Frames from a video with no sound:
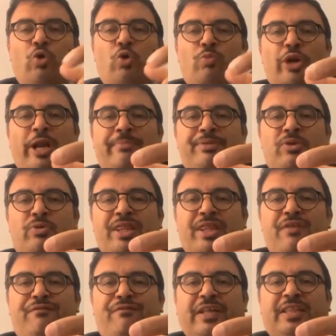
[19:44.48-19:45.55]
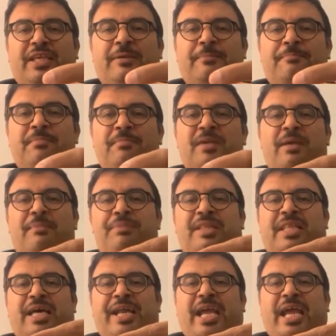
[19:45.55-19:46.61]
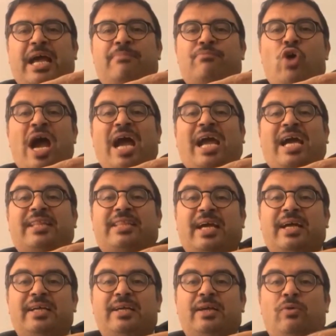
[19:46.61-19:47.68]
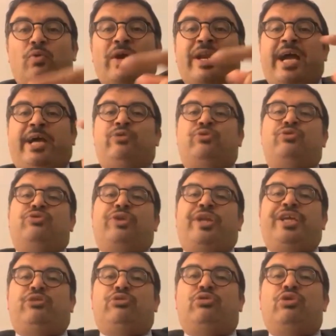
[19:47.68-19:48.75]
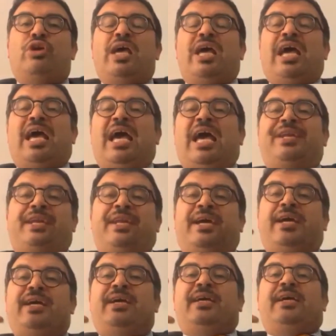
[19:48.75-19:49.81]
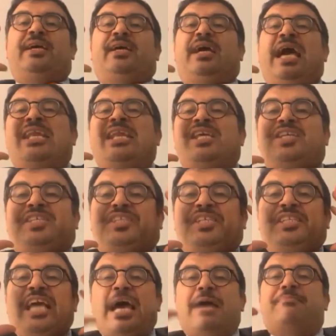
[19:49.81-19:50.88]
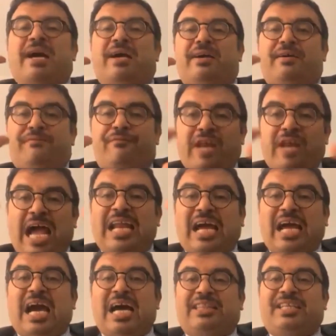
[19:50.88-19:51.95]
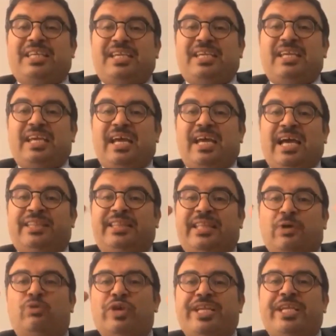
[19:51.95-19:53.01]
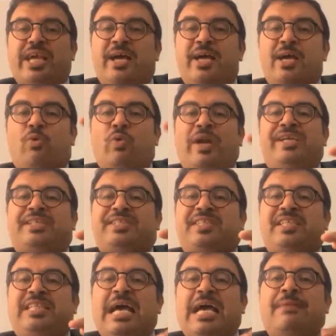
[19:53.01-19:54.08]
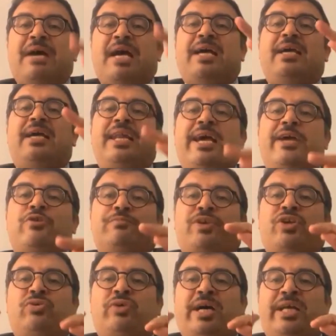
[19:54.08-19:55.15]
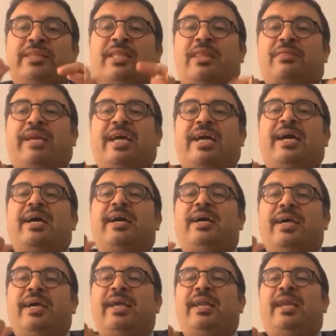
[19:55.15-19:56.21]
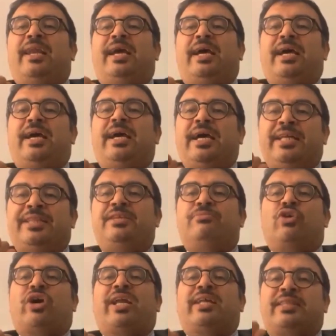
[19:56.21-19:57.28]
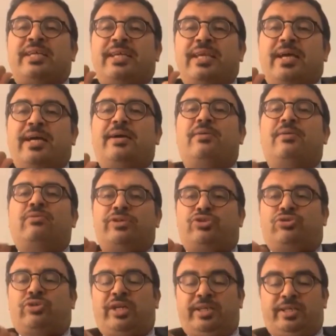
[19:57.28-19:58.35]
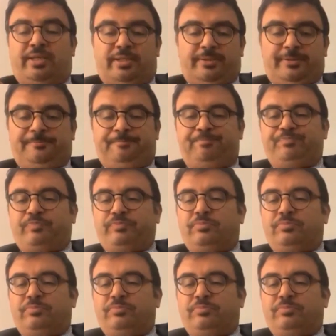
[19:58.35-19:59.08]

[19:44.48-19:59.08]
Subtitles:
They just fulfill their role temporarily, but we want continuity, we want permanence, in international relations, and sustainability can only be guaranteed by democracy.